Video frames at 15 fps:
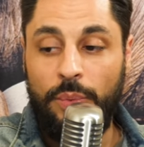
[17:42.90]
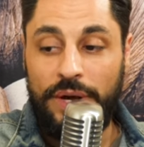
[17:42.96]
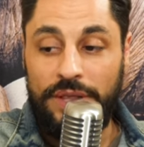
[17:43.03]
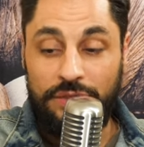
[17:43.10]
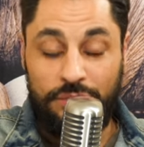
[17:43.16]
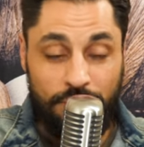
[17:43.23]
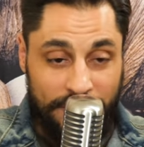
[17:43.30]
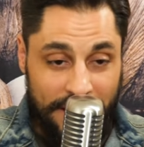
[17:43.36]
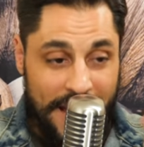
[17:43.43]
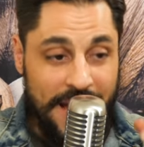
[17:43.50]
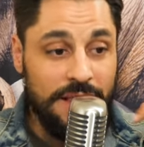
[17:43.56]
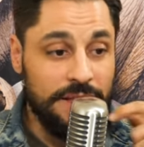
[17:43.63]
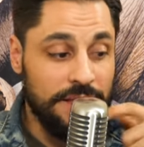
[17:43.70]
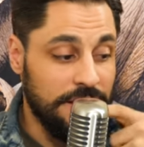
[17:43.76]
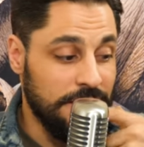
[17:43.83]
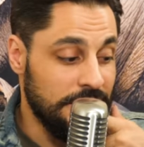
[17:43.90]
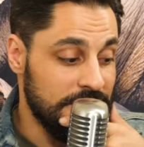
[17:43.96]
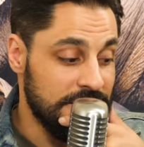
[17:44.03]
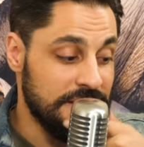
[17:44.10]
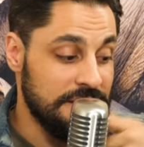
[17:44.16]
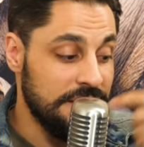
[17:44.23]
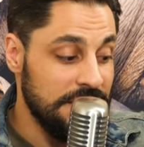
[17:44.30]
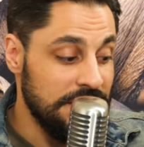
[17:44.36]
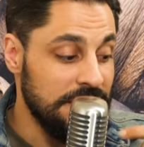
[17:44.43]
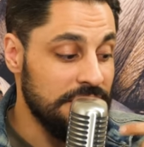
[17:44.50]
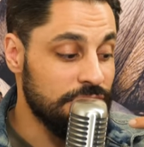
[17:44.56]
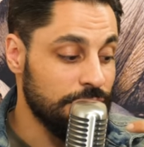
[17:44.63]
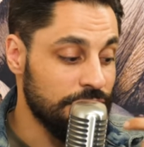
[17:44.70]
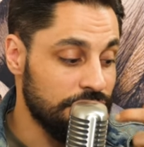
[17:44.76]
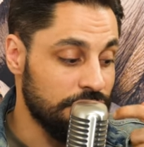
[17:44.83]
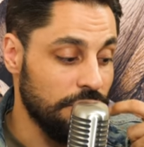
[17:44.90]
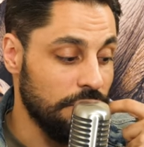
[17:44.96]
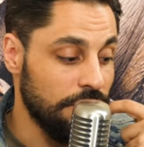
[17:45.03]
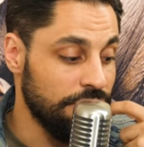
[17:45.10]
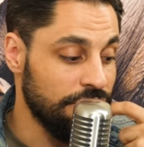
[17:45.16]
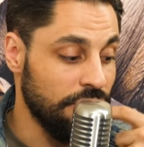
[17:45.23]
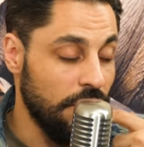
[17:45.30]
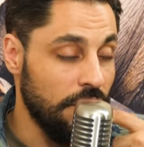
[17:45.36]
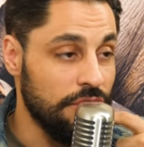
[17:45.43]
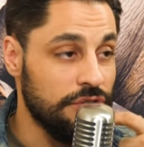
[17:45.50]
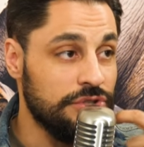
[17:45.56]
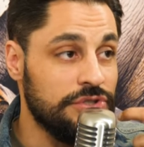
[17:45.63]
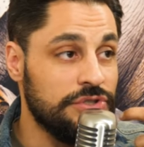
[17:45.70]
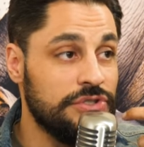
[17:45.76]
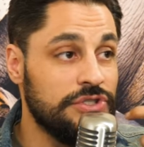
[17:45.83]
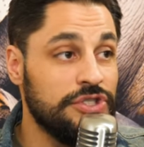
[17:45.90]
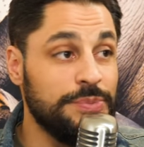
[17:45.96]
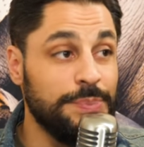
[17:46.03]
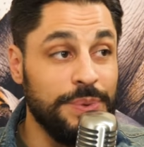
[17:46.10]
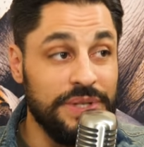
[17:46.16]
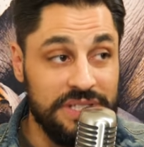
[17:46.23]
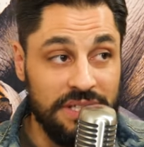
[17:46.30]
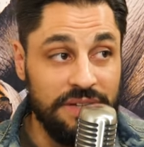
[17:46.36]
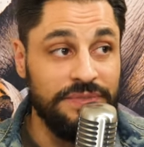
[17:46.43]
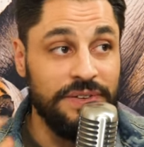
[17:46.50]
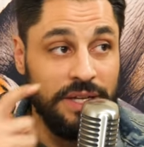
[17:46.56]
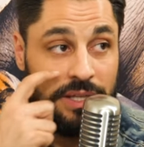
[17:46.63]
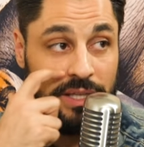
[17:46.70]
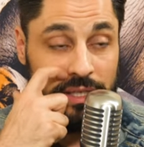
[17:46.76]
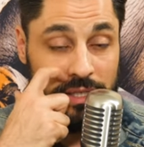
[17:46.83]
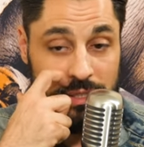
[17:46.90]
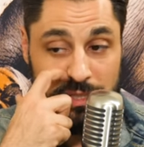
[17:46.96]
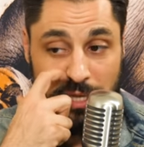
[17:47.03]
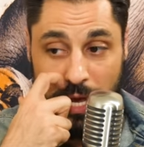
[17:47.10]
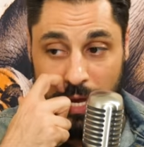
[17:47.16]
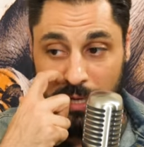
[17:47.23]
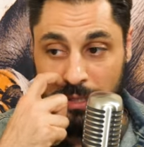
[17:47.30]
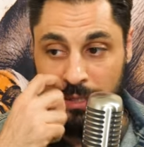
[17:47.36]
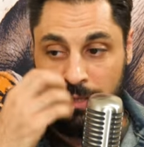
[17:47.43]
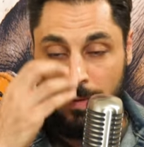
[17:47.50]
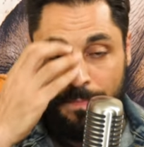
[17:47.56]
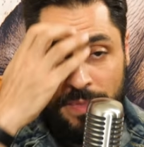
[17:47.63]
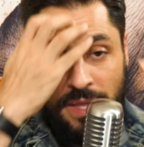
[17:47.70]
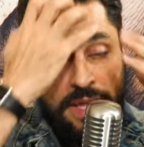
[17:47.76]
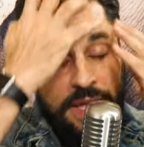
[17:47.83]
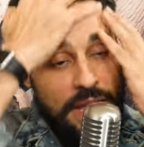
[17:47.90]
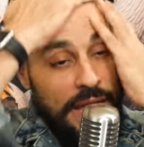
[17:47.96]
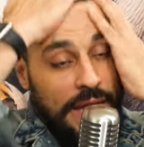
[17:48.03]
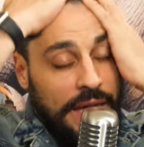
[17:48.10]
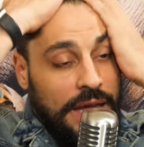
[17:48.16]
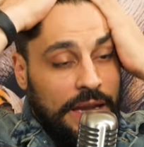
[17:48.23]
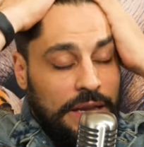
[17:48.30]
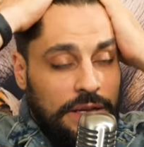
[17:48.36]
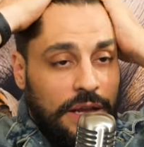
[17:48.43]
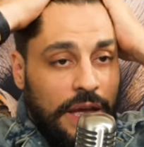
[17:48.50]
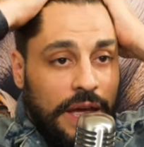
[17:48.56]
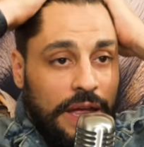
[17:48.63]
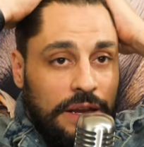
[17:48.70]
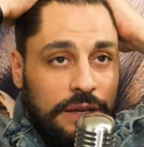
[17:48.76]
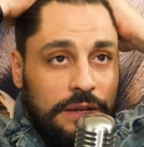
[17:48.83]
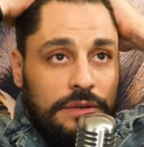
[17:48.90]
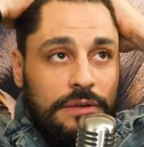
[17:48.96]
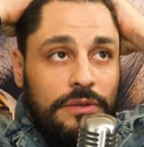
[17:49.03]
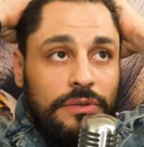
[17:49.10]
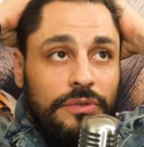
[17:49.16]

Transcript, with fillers: when the reality is these reserves are specifically designed and